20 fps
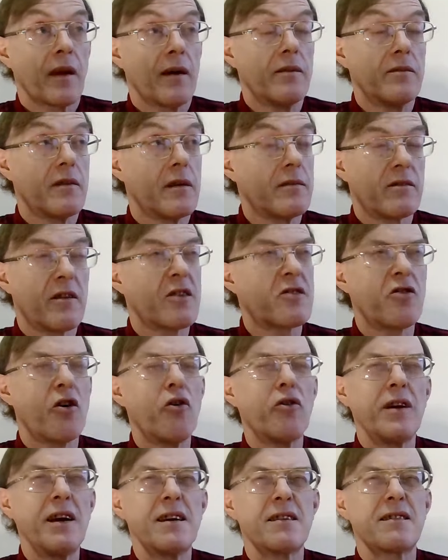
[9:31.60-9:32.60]
The
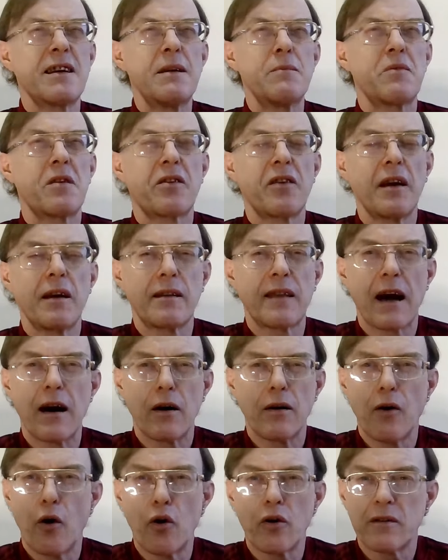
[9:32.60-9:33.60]
Tories seem to think that
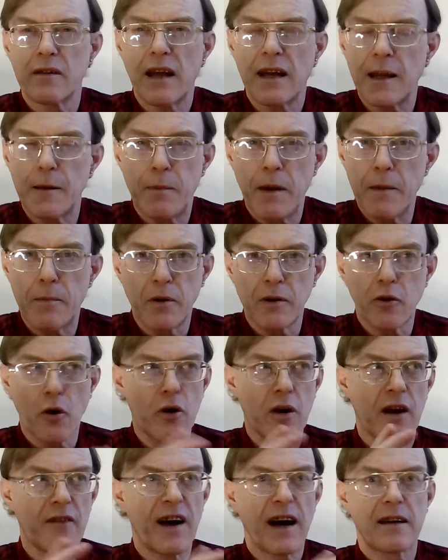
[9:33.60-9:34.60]
ordinary people don't
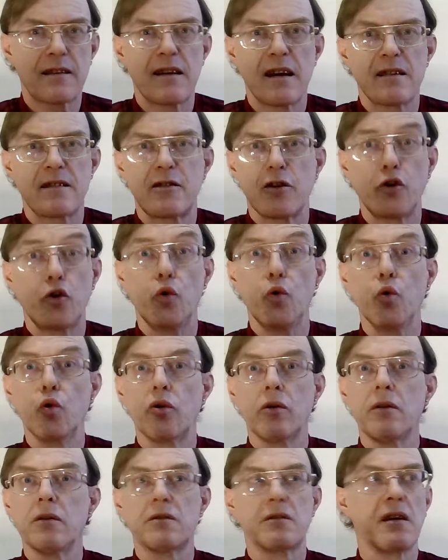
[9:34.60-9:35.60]
have access to
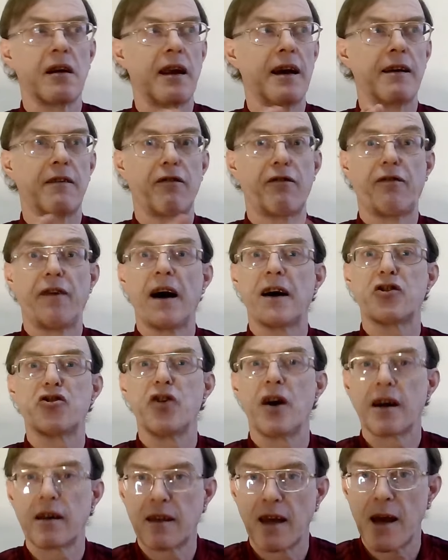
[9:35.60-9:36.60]
Google to, like,
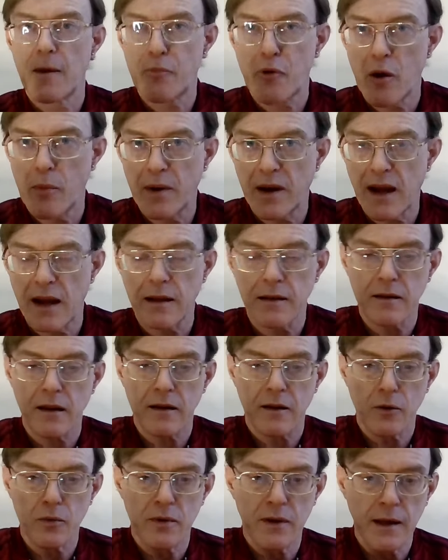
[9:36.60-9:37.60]
fact-check their propaganda,
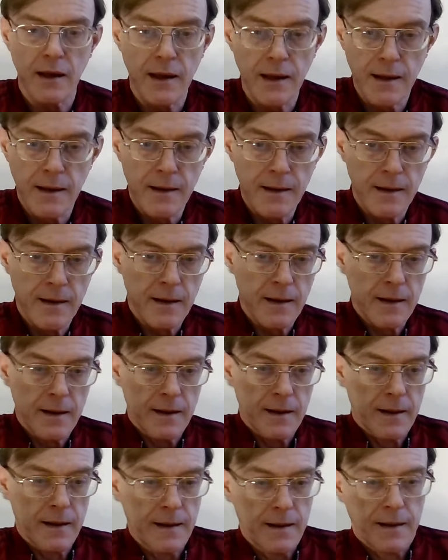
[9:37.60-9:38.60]
don't they?
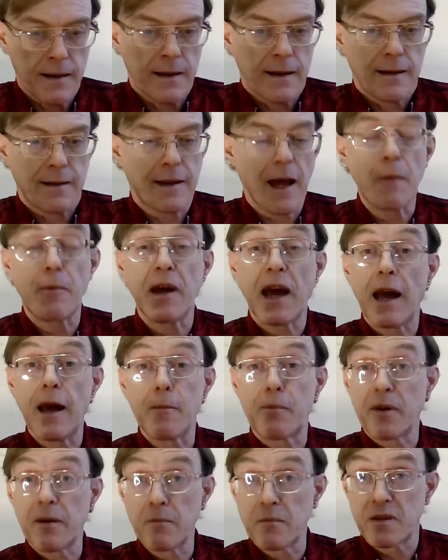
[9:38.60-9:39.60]
Debbie
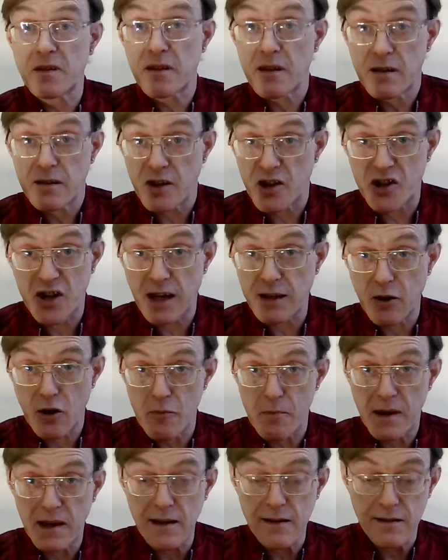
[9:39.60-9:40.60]
Abrams, the shadow
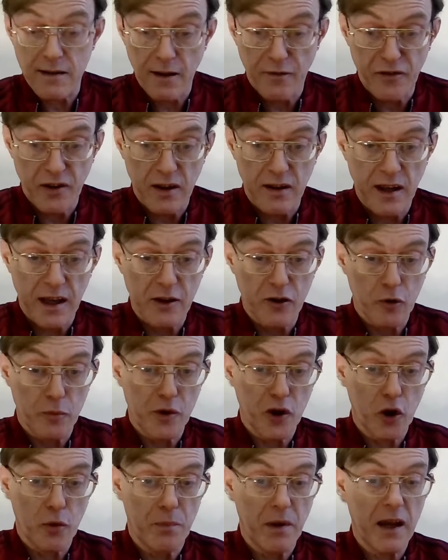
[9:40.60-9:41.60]
minister for the
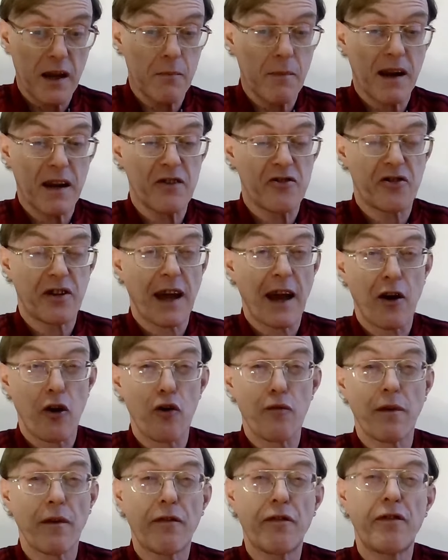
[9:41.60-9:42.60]
DWP, managed to get
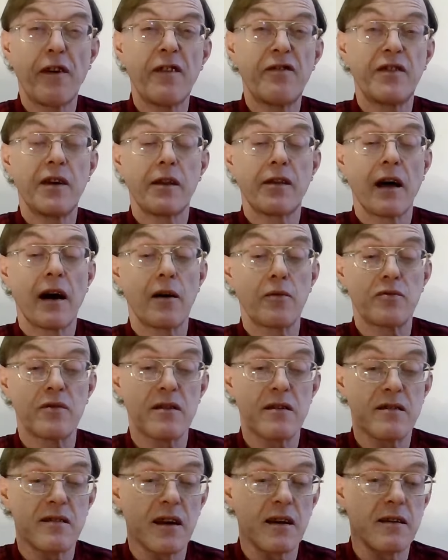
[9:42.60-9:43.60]
over 50,000
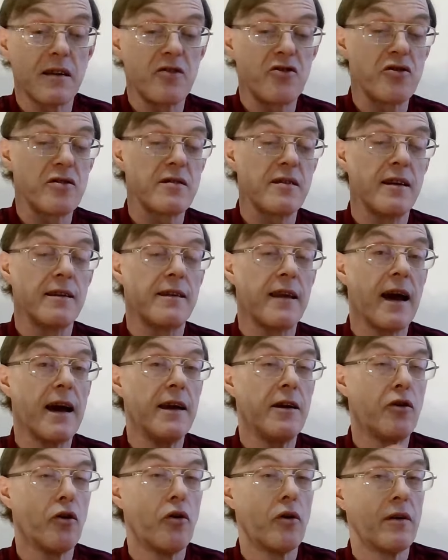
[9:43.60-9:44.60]
signatures in a day
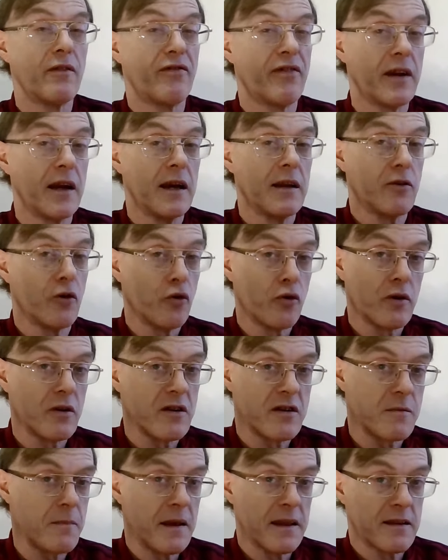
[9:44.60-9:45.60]
calling for Iain Duncan
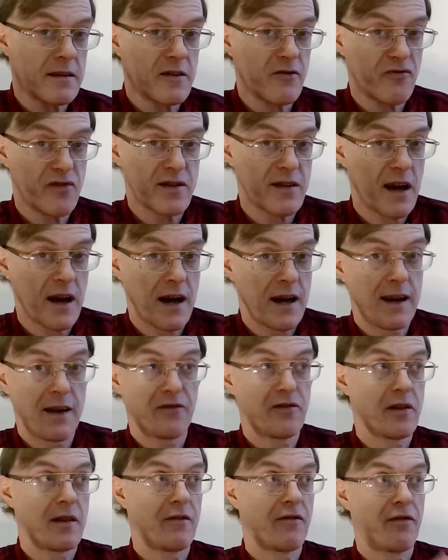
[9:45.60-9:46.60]
Smith to resign
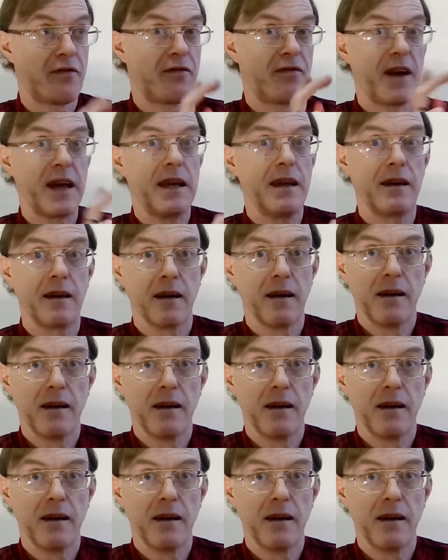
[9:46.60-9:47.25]
after the fake